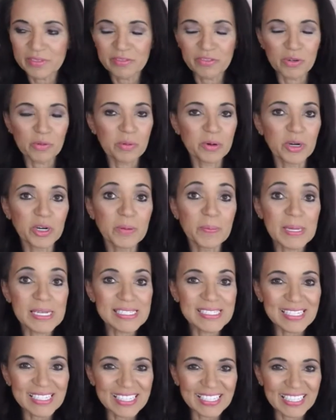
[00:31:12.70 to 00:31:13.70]
work,
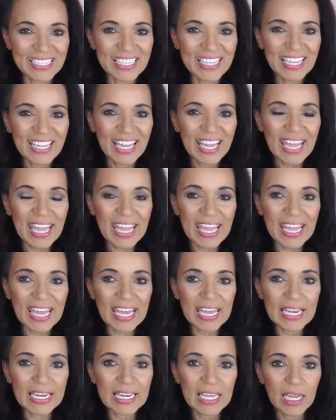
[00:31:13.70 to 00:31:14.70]
basically.
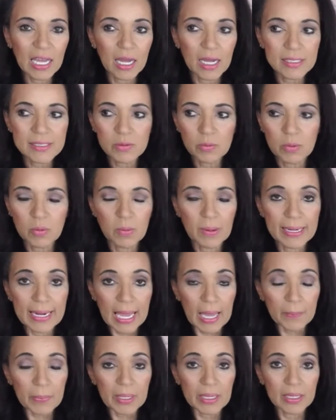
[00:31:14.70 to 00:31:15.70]
And I said, well, what
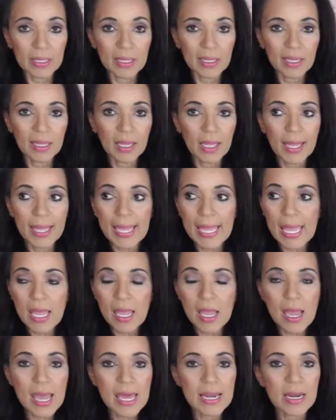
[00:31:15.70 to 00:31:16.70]
happened?
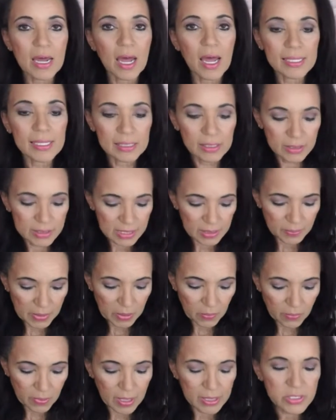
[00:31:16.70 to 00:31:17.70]
And I looked at my
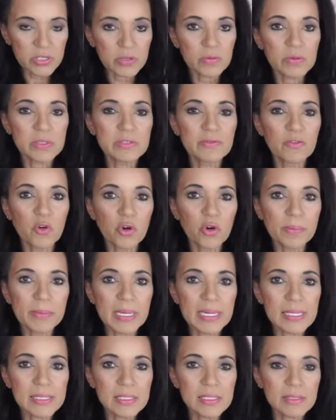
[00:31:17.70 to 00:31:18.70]
watch. It was 4
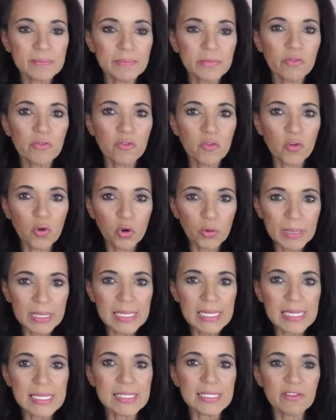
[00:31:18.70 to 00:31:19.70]
minutes. 4
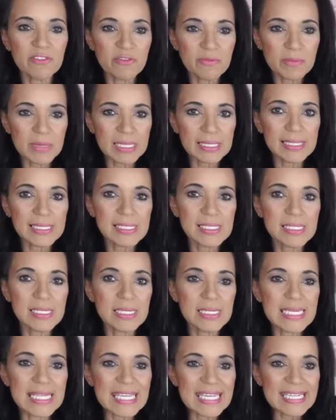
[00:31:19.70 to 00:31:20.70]
minutes of me
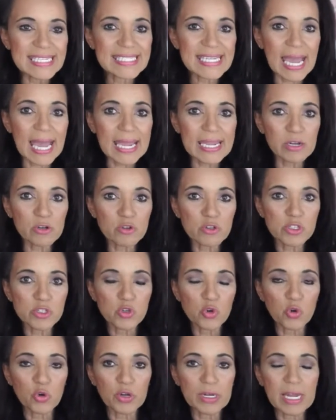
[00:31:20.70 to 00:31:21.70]
listening to the entire
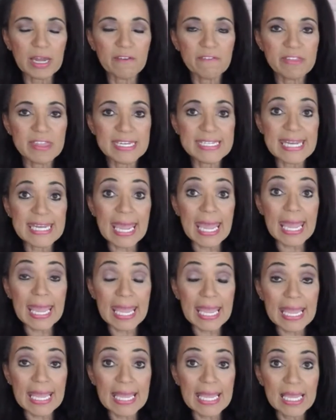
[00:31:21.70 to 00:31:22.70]
story of the
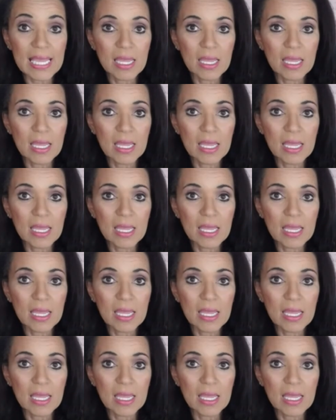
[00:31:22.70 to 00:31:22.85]
day